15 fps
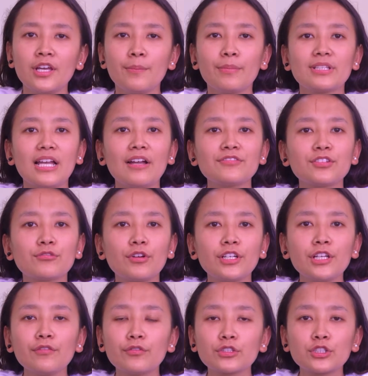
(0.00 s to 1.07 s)
But after
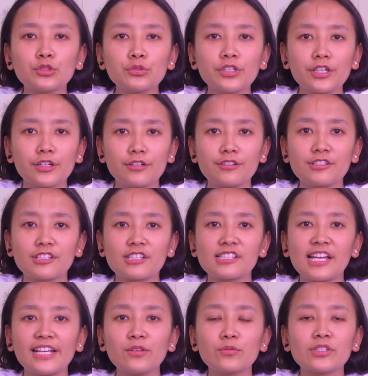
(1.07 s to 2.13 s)
running for 2 years, the
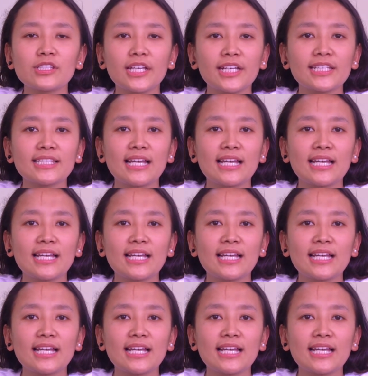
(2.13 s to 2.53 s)
site was taken